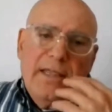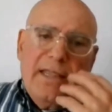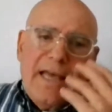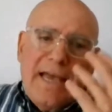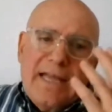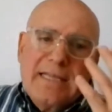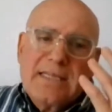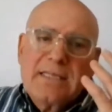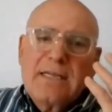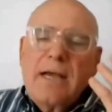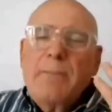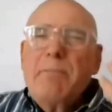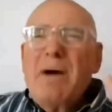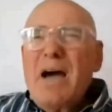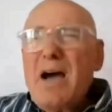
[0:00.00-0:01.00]
That's
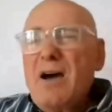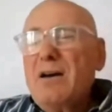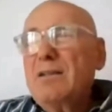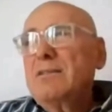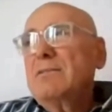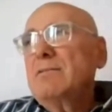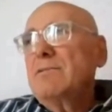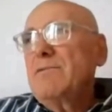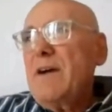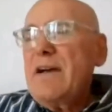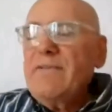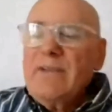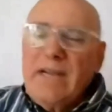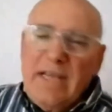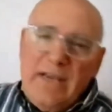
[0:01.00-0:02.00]
about
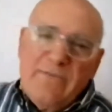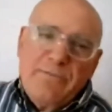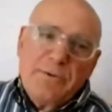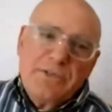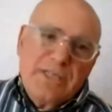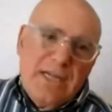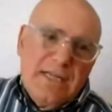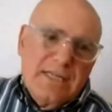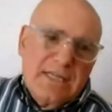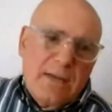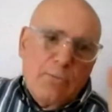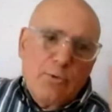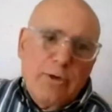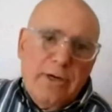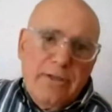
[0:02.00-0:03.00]
5.5%,
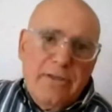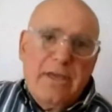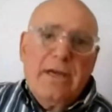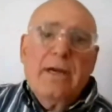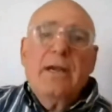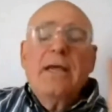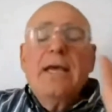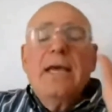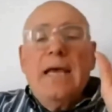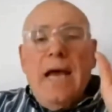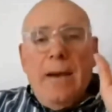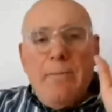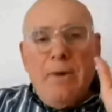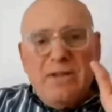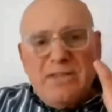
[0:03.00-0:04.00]
somewhere in there.
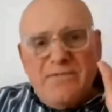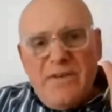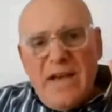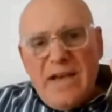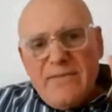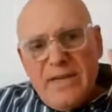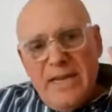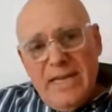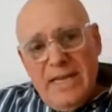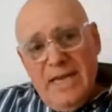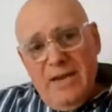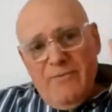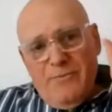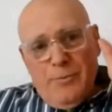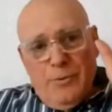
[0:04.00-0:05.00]
About
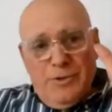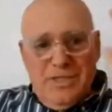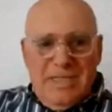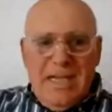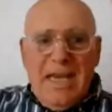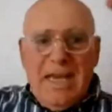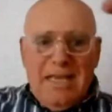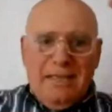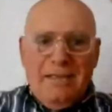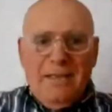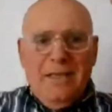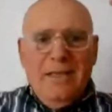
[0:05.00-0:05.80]
5.5%.